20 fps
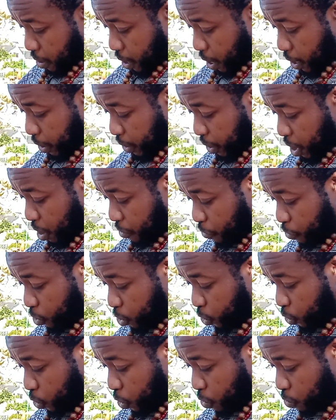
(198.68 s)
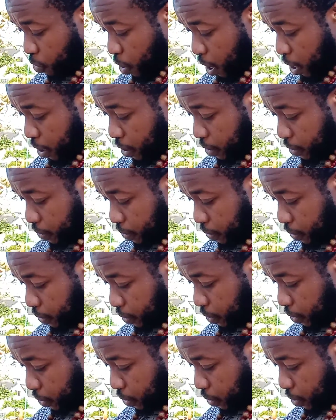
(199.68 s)
I therefore so run.
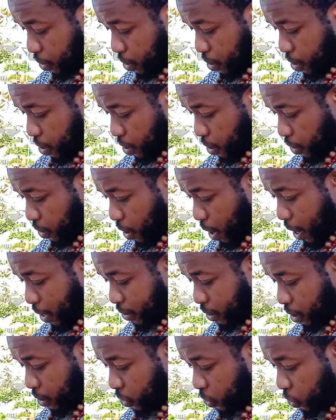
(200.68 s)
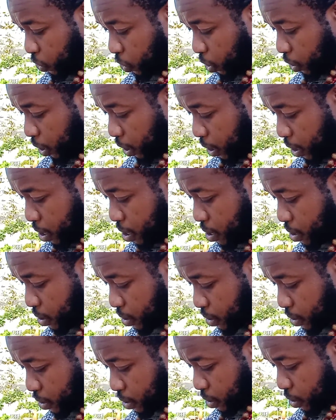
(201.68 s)
Not as uncertainly,
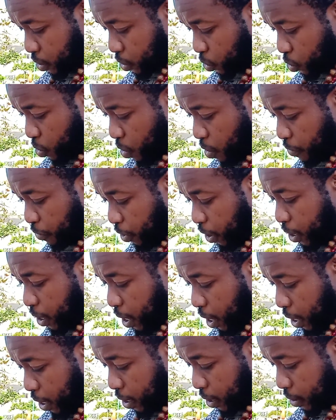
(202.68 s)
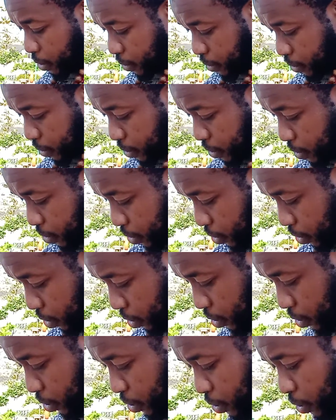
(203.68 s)
so fight I.
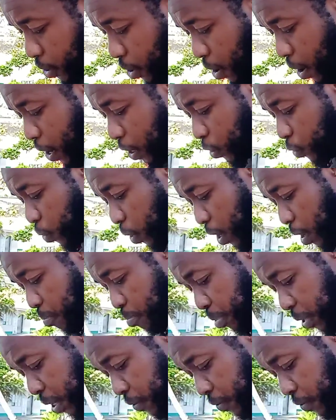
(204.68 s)
Not as one that beat